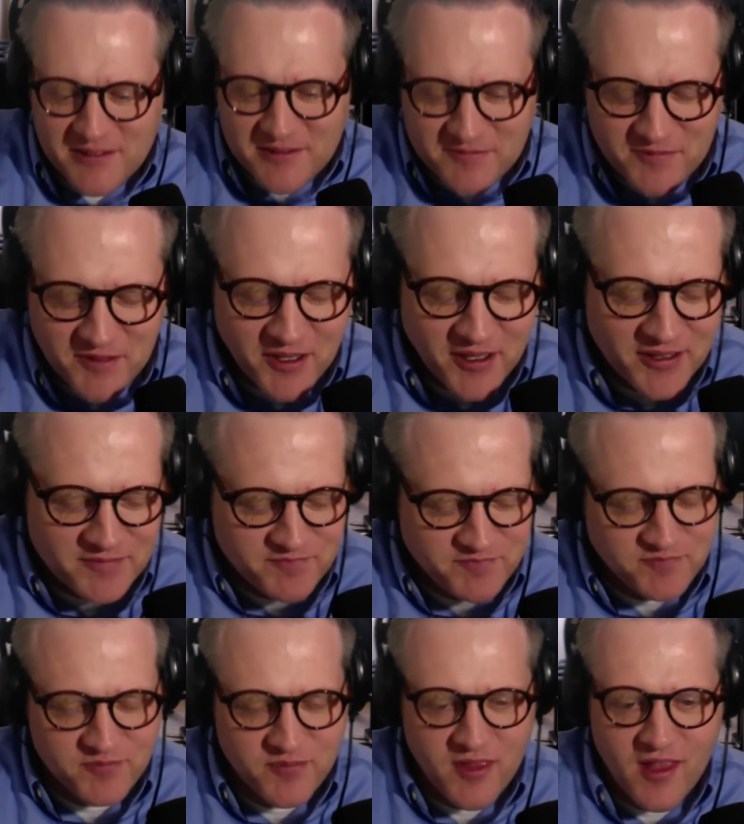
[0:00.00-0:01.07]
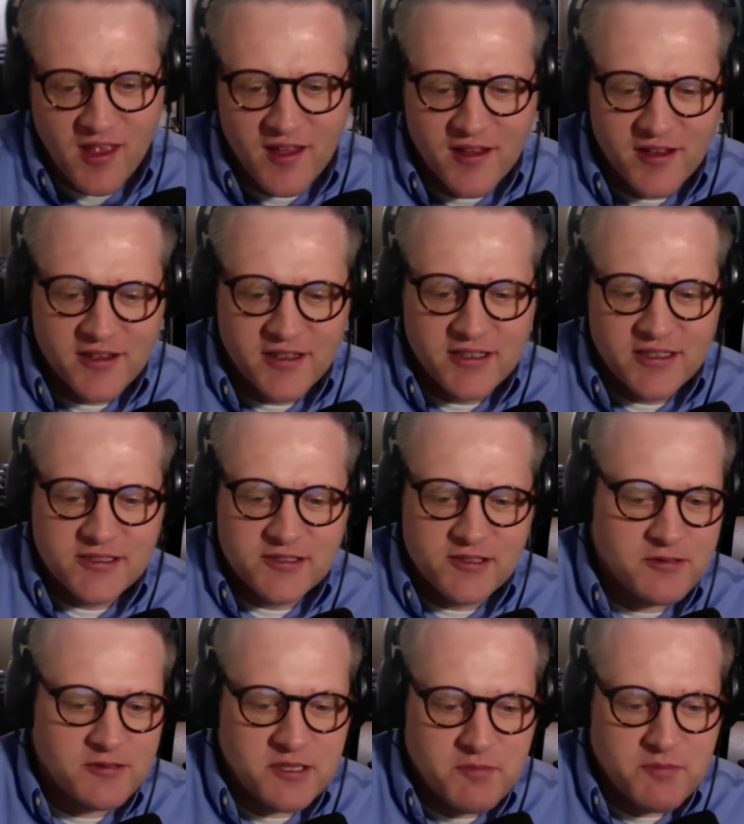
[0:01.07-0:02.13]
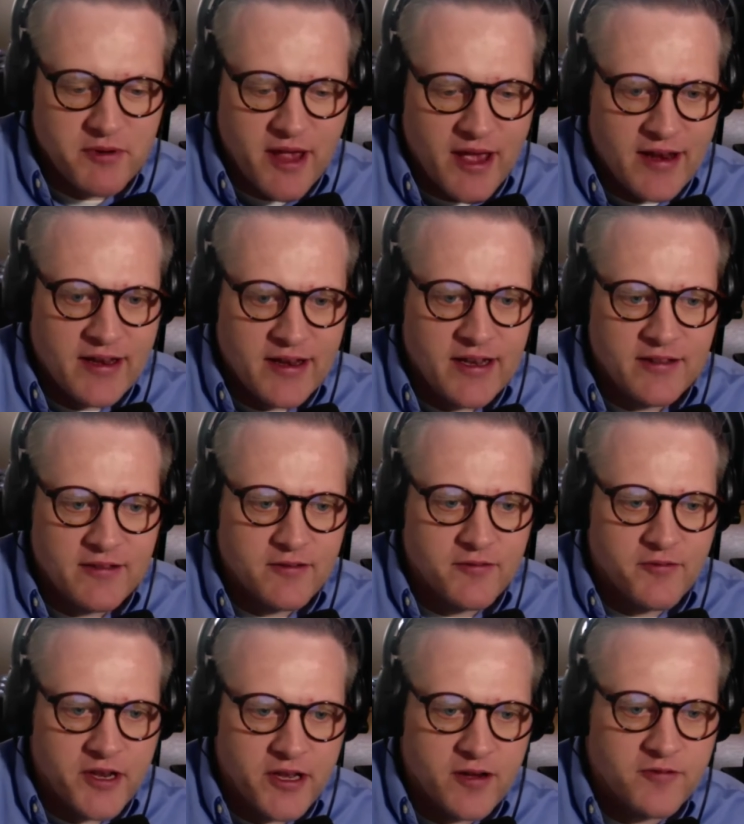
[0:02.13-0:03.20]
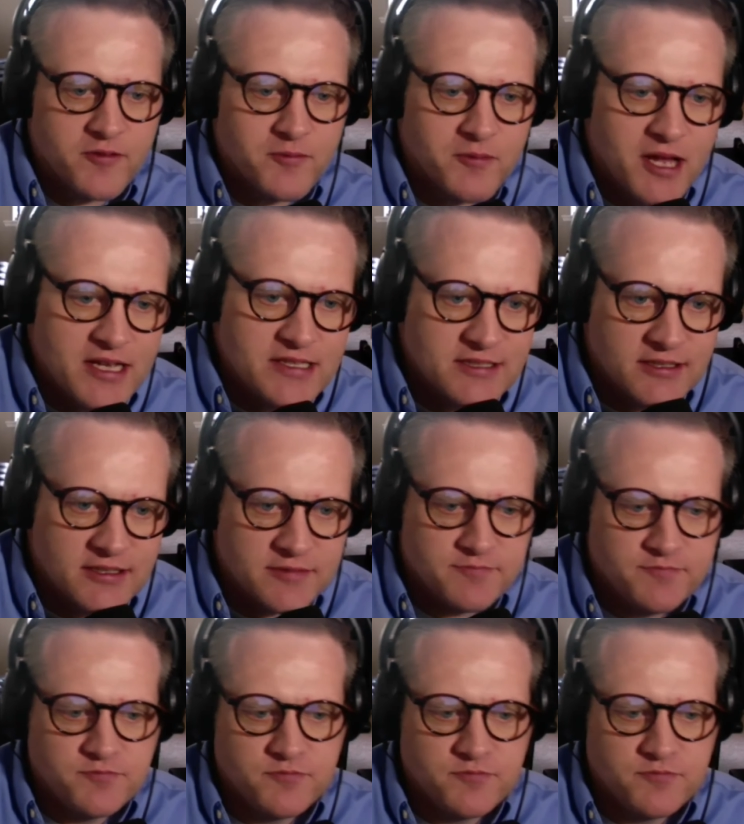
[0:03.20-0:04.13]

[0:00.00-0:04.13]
Yeah. So I was just been editing the video from last time